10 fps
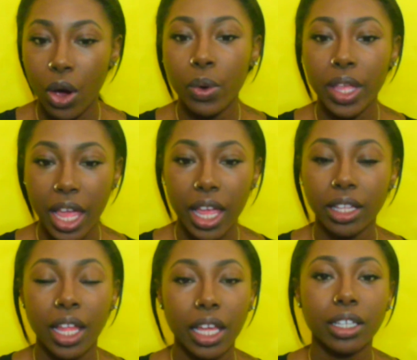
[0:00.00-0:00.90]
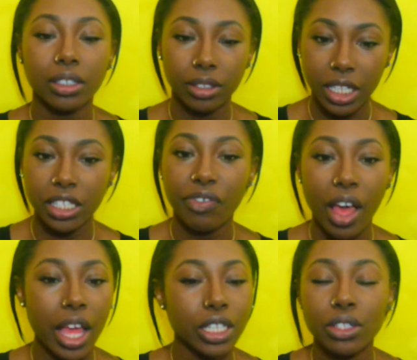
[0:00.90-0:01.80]
okay, like, it's
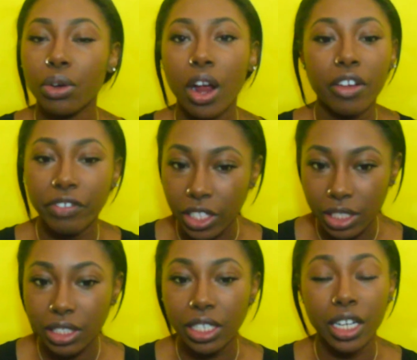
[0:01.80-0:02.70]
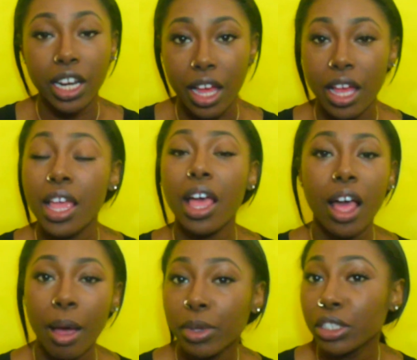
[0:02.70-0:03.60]
fine. It's no hard feelings, da da da.
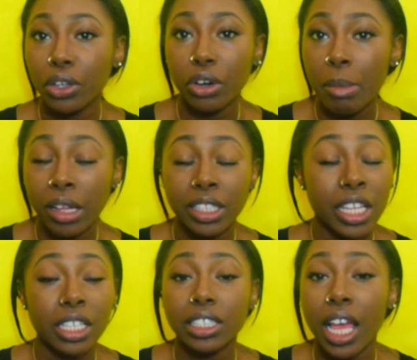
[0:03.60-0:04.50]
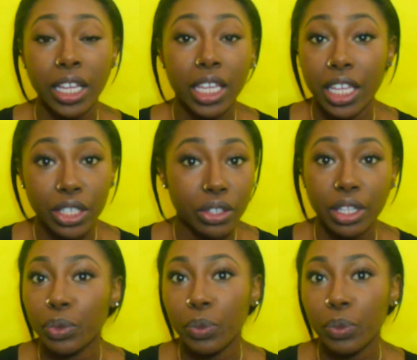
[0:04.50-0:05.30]
I'm an adult about things. I can handle it,